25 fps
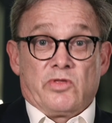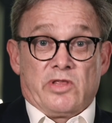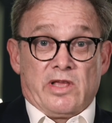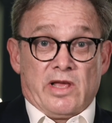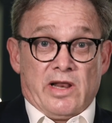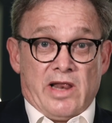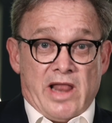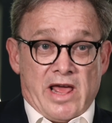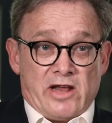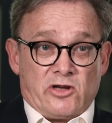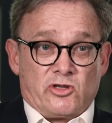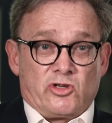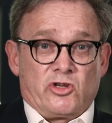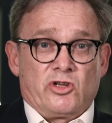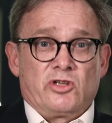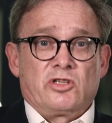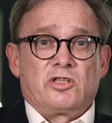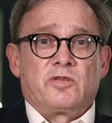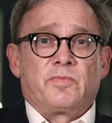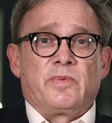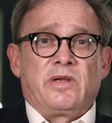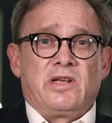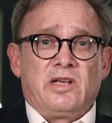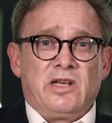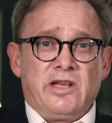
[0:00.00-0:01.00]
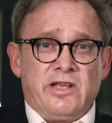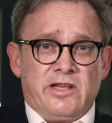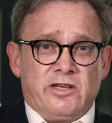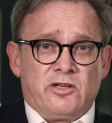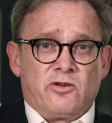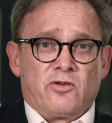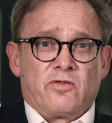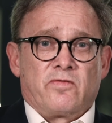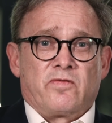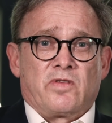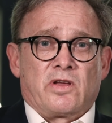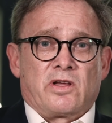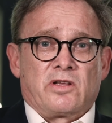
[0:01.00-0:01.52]
The election to be
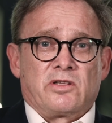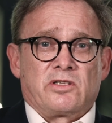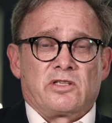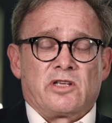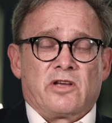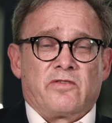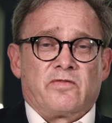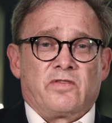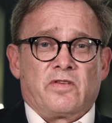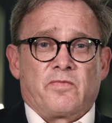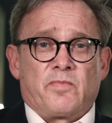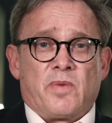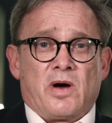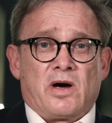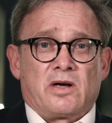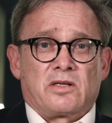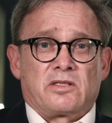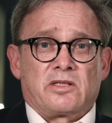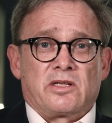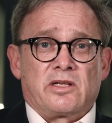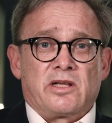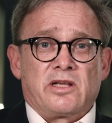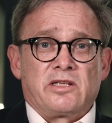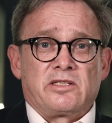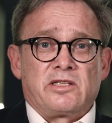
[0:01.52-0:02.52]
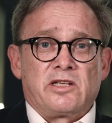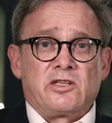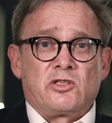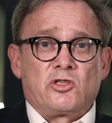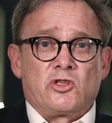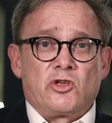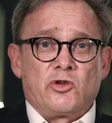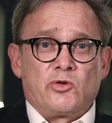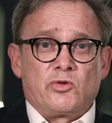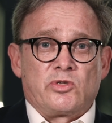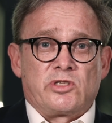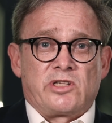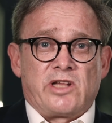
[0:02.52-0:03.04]
leader of the Conservative Party is in
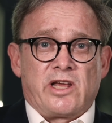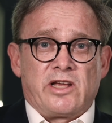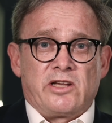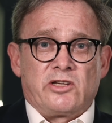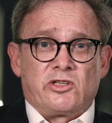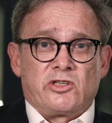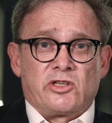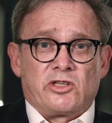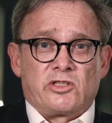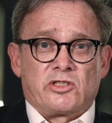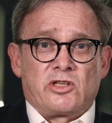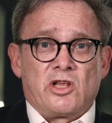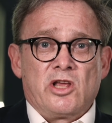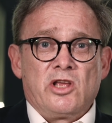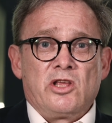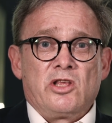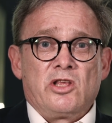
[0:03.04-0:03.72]
two stages.